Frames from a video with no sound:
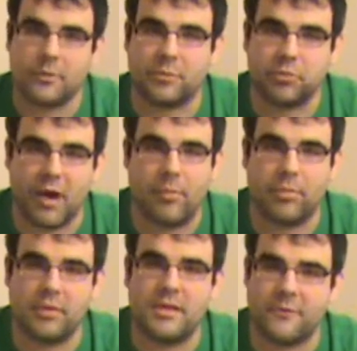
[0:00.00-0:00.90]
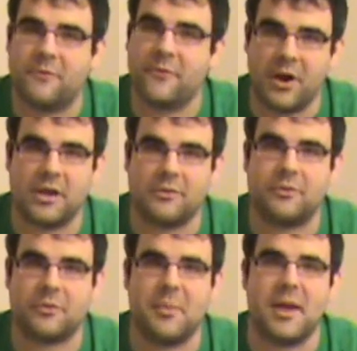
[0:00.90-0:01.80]
was probably the funnest
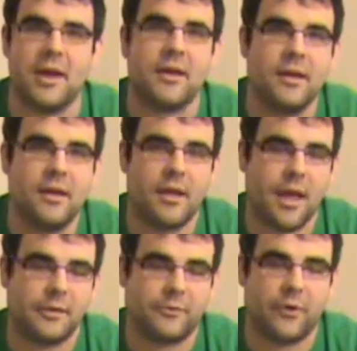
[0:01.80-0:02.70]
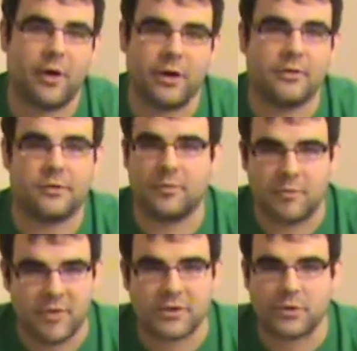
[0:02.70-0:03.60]
for me as far as
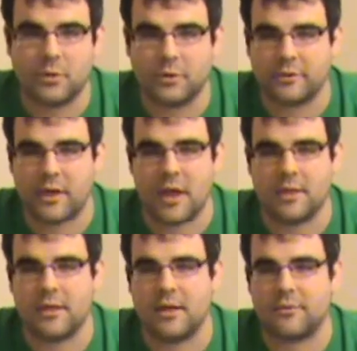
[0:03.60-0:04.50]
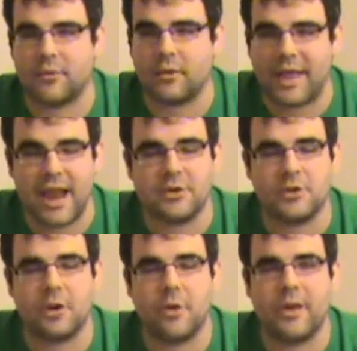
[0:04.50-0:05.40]
visuals and the different lands you
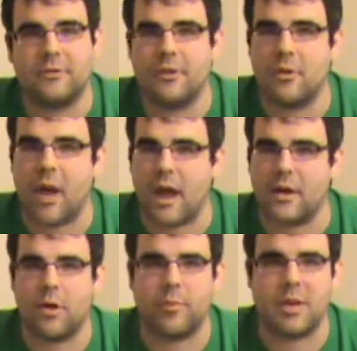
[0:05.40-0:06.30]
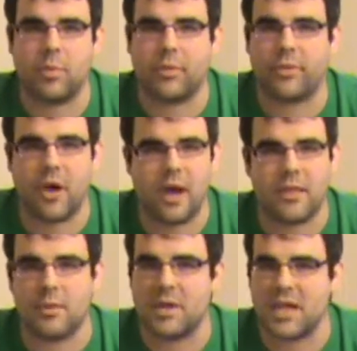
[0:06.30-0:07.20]
go into. I know people thought
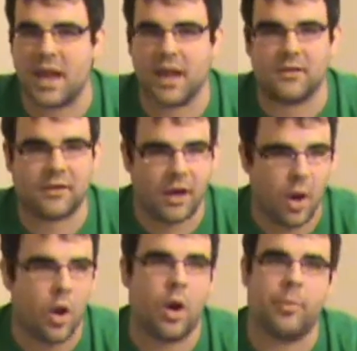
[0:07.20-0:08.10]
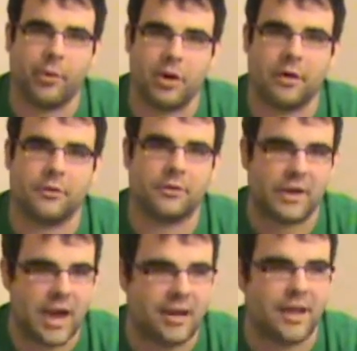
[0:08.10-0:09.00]
in the beginning it's like, oh, Burning
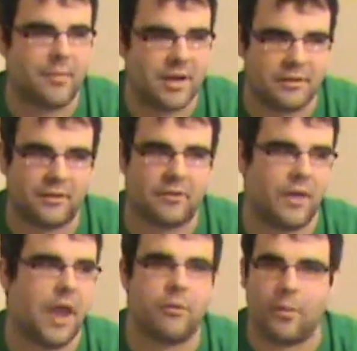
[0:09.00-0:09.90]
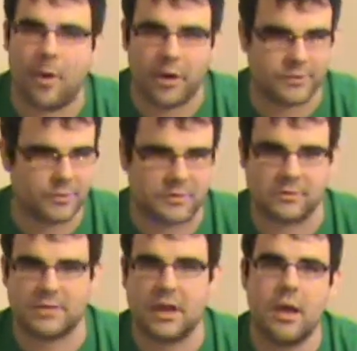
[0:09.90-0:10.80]
Crusade, that means it's Zangarmarsh, which
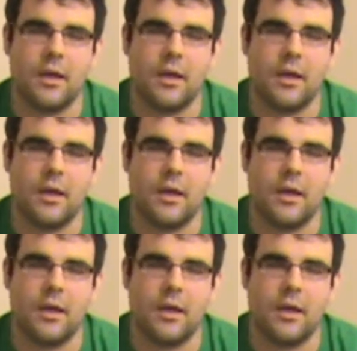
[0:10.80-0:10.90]
was,